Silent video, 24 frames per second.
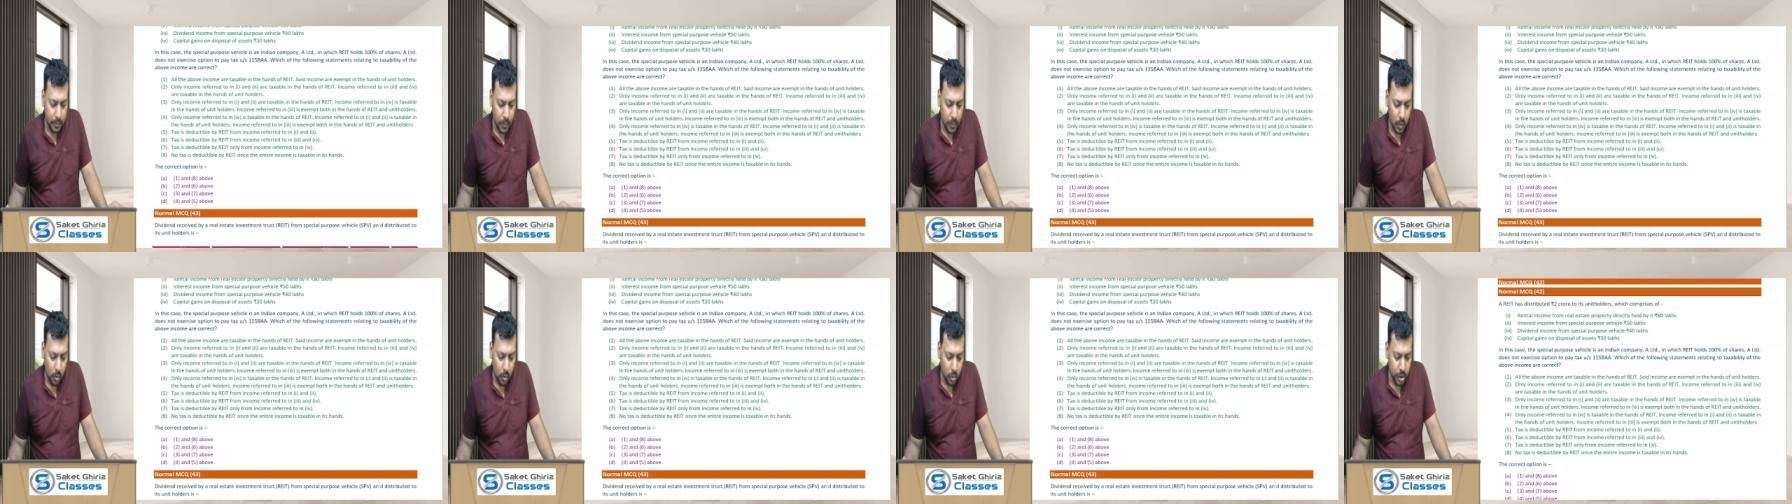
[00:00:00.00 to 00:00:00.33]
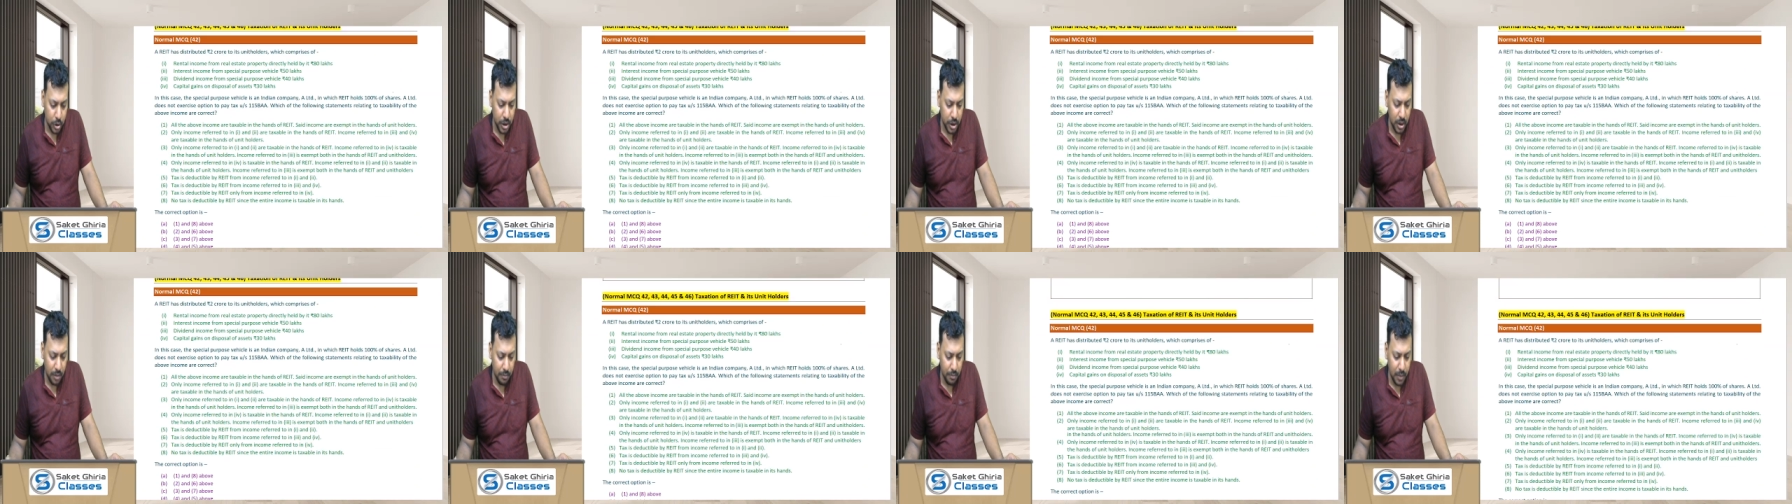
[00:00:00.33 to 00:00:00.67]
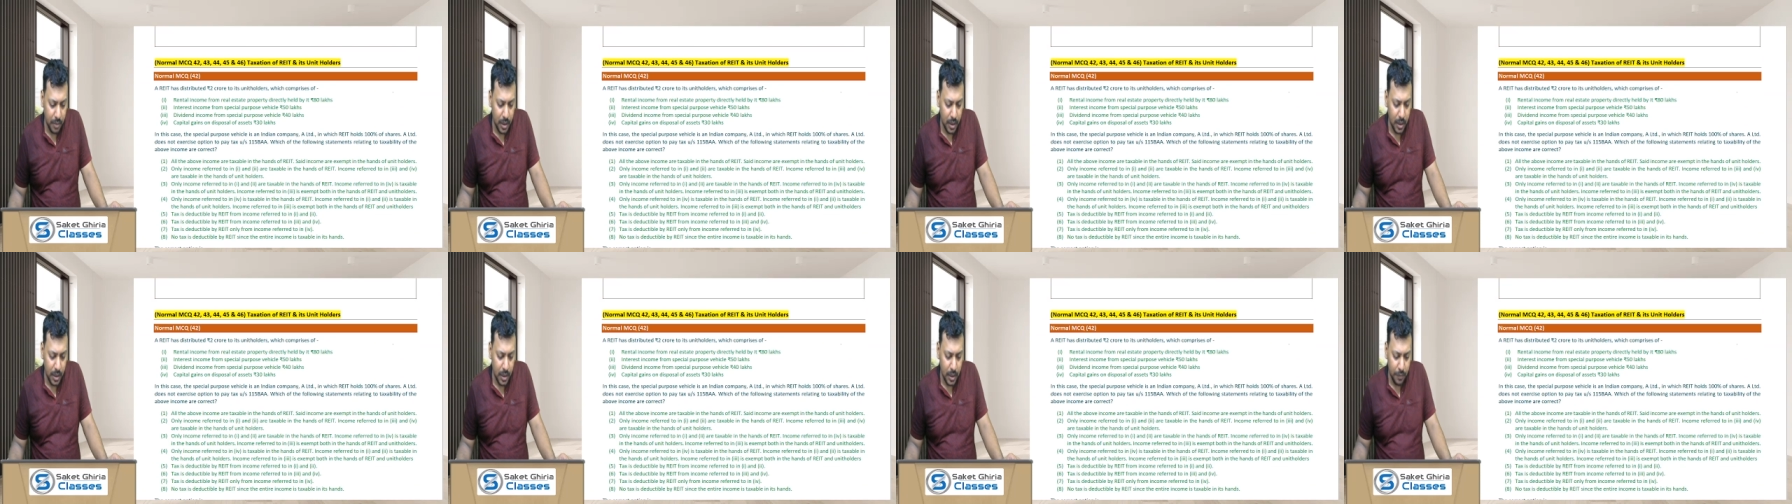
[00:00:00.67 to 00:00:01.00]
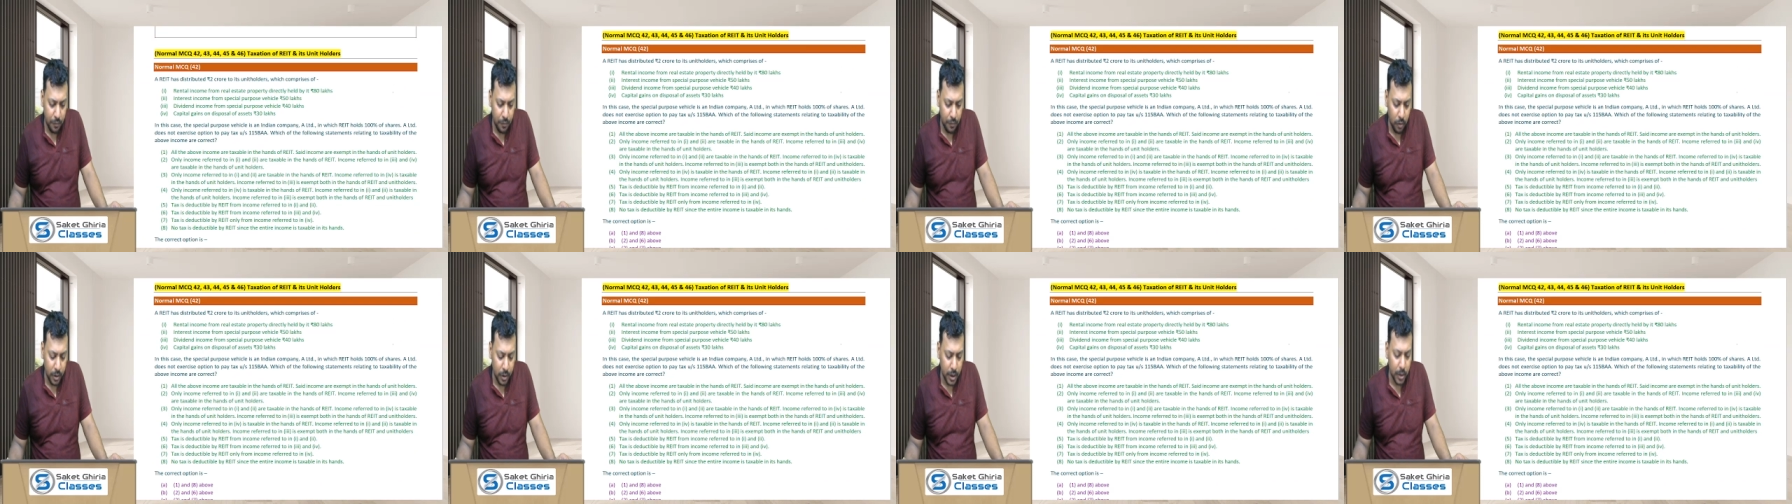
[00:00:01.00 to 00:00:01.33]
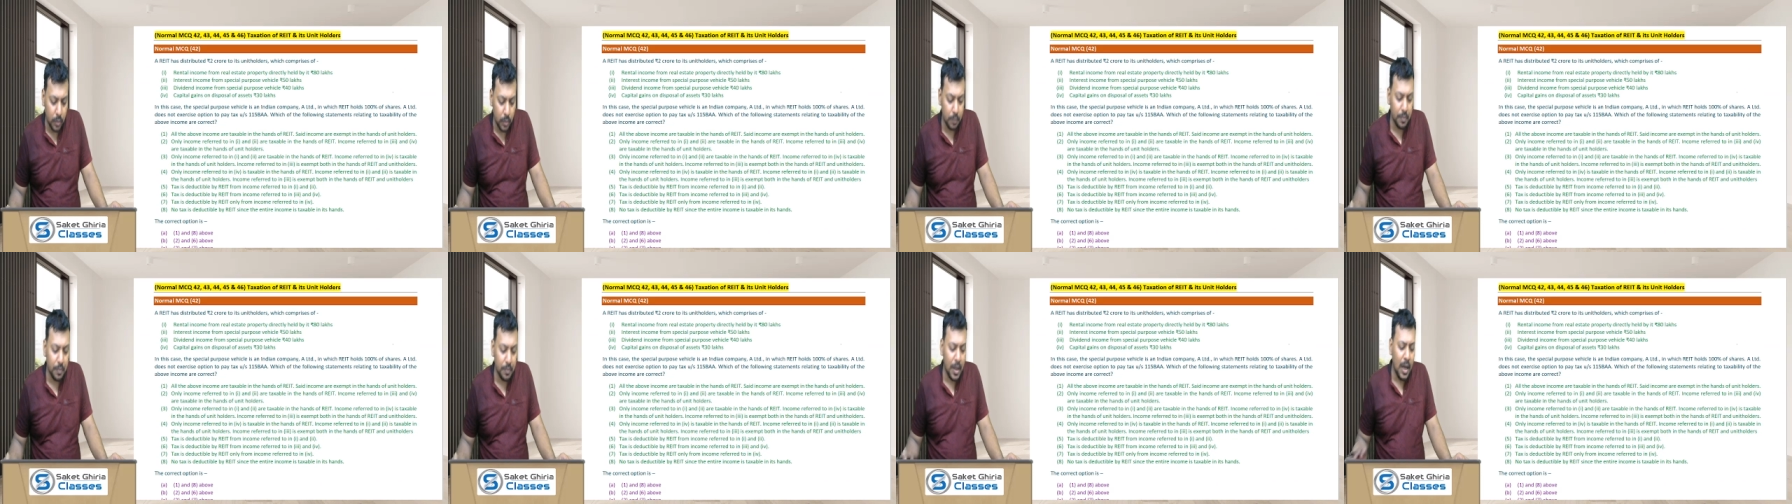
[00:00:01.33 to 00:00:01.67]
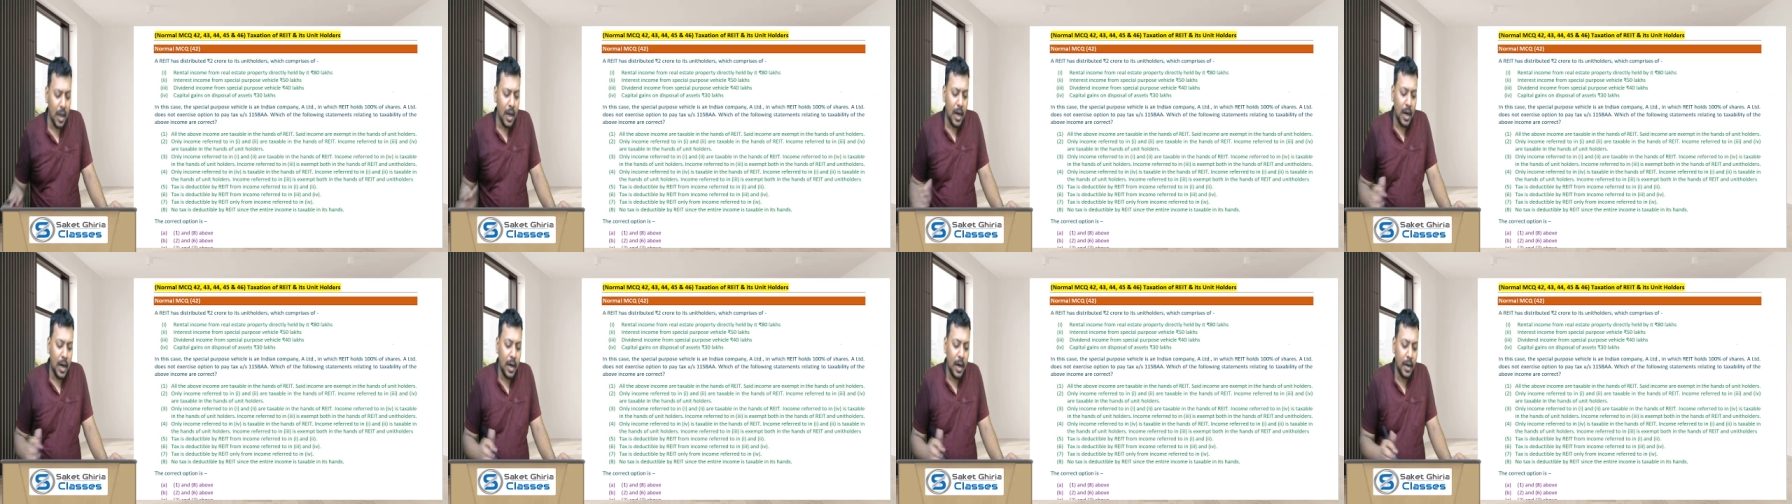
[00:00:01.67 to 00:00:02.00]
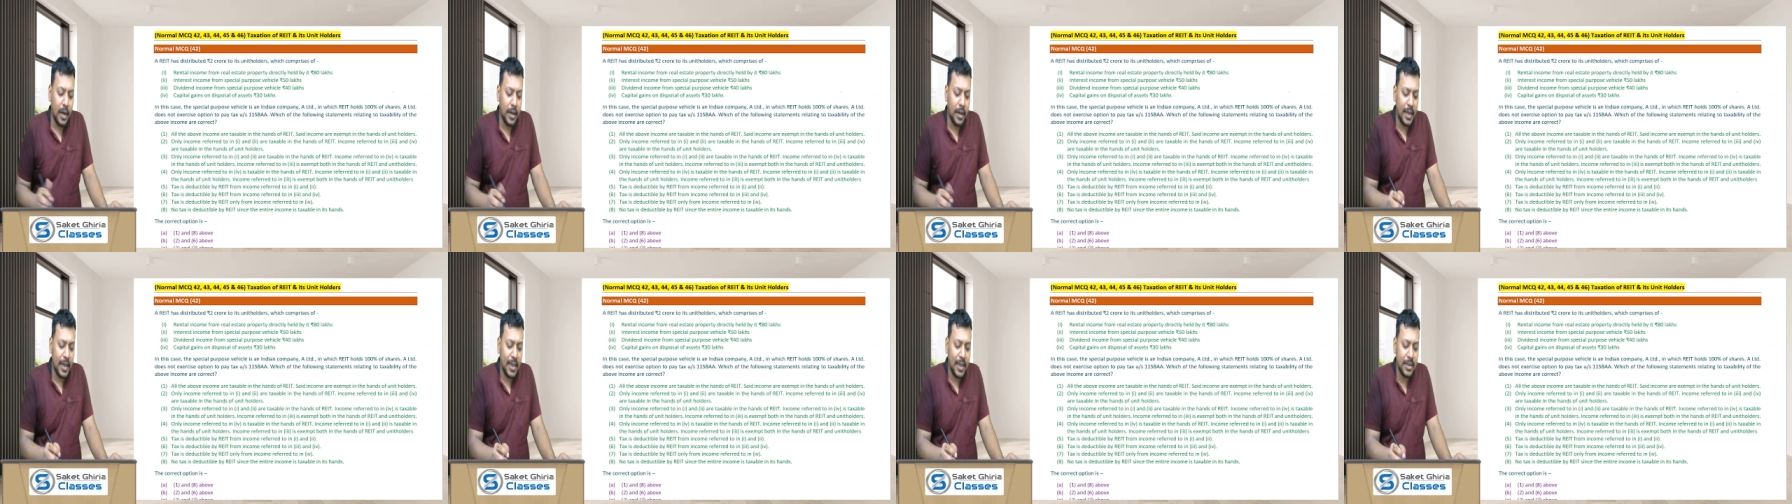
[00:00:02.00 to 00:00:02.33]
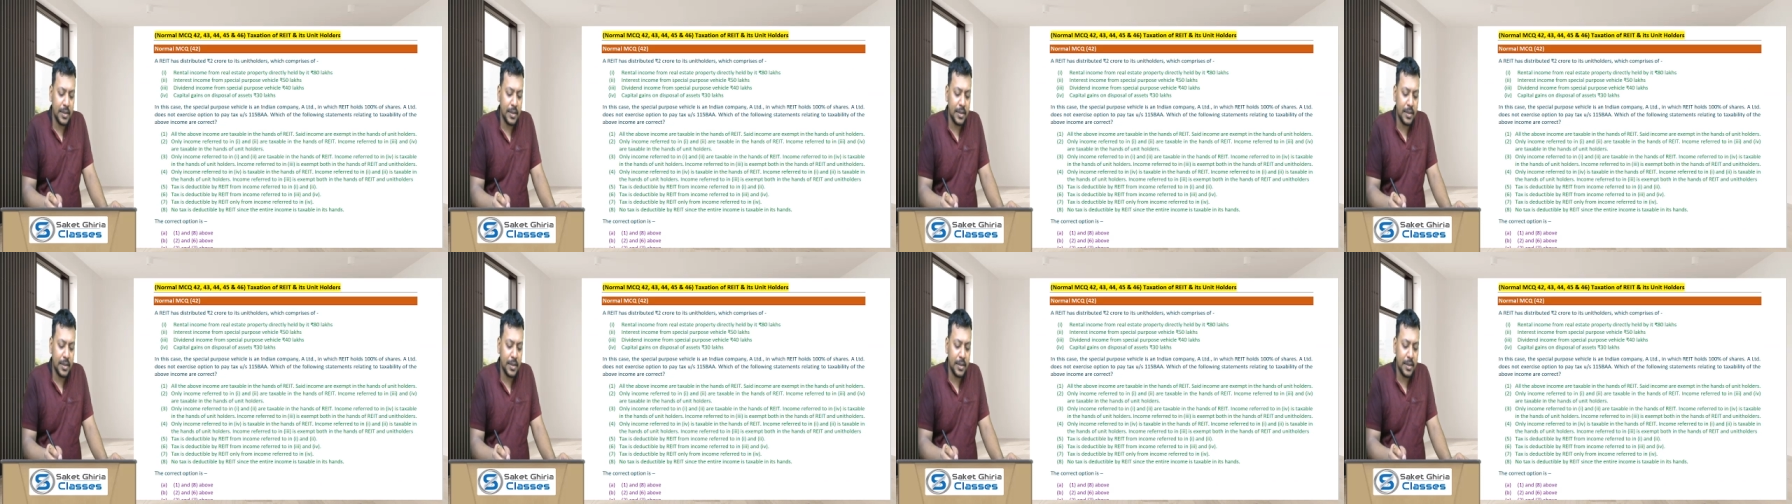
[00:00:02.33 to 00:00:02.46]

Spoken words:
Question number 42. RIT has